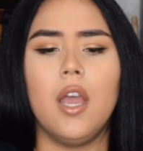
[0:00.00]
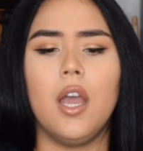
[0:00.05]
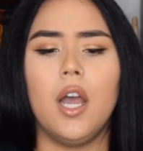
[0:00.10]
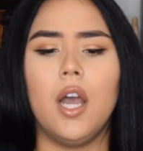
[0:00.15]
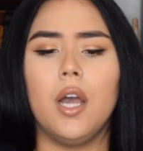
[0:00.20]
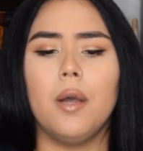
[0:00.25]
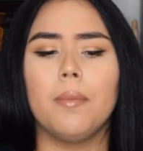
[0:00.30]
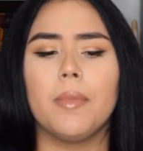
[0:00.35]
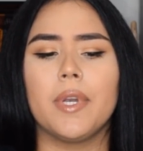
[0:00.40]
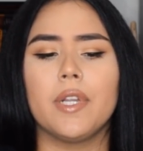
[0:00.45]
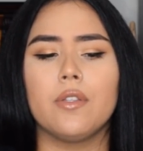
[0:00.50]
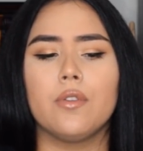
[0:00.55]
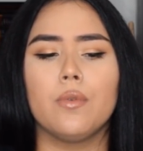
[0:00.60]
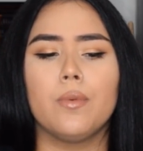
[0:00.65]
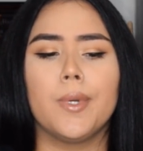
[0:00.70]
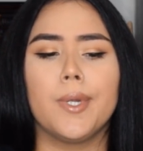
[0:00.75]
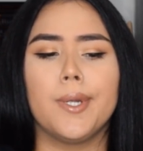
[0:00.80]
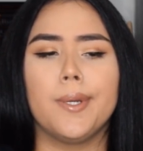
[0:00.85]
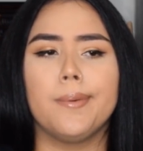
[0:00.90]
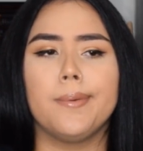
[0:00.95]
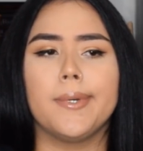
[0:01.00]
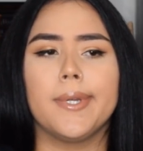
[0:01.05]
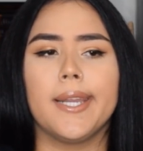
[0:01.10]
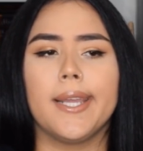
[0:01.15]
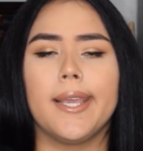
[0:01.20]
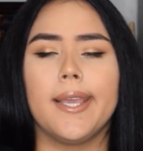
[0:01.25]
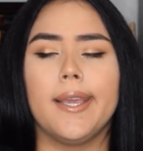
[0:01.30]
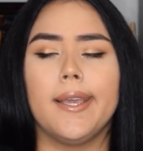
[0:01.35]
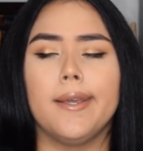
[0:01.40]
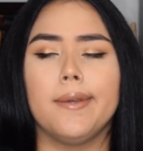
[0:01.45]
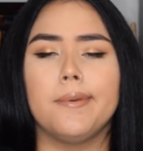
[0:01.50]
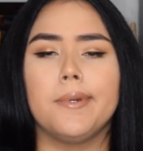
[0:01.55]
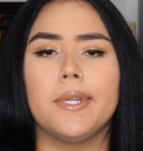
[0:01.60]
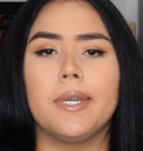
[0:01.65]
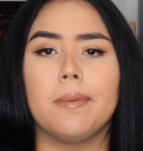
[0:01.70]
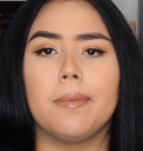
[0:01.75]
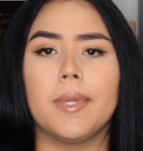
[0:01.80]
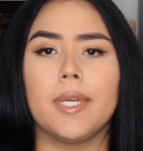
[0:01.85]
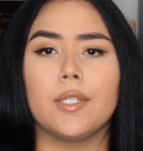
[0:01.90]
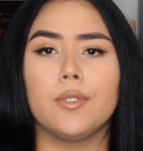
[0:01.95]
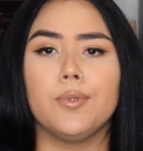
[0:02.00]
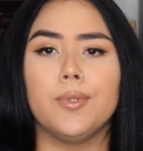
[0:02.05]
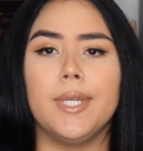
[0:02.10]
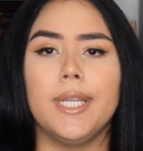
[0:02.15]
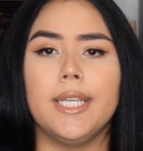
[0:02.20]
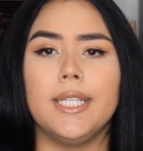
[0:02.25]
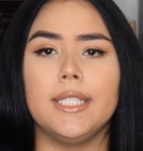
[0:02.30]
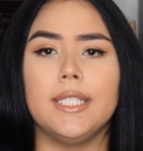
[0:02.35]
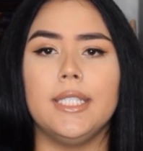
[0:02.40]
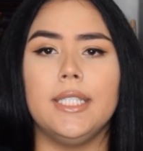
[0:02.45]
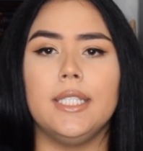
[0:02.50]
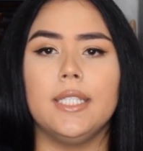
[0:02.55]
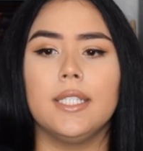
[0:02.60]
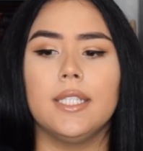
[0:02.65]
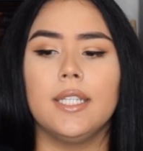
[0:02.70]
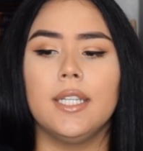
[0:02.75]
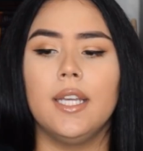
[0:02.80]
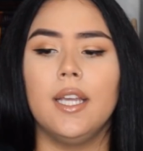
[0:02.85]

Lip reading: But I do wear it when I can, when I'm not too lazy.